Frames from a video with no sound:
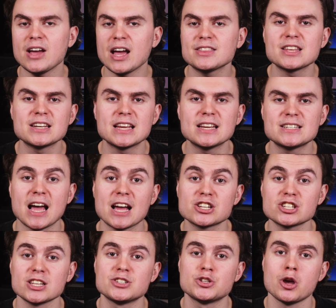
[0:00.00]
had the need to
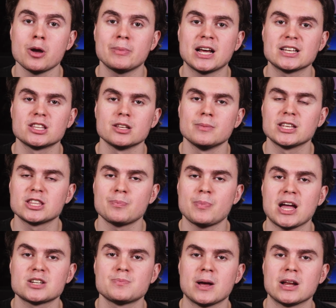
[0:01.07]
actually terminate them at the
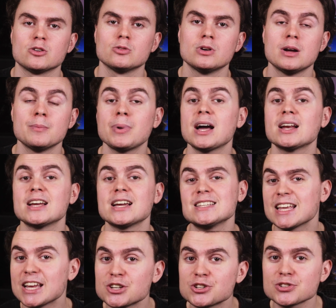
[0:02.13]
patch panel, but in
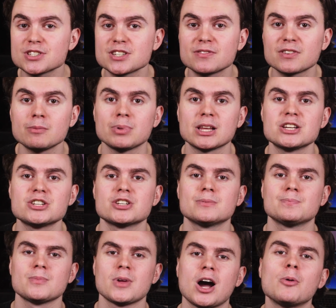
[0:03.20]
the interest of
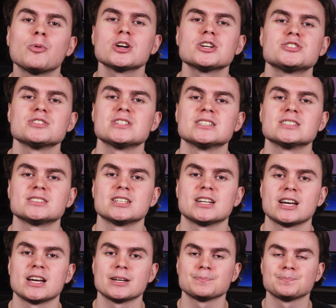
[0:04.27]
completion, I want to do this
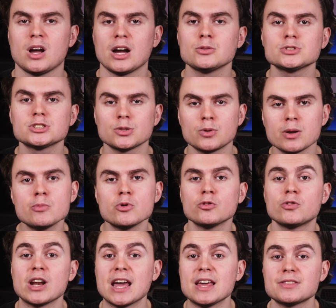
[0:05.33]
today. I also want to
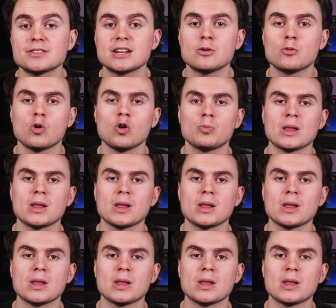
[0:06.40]
move an Ethernet wall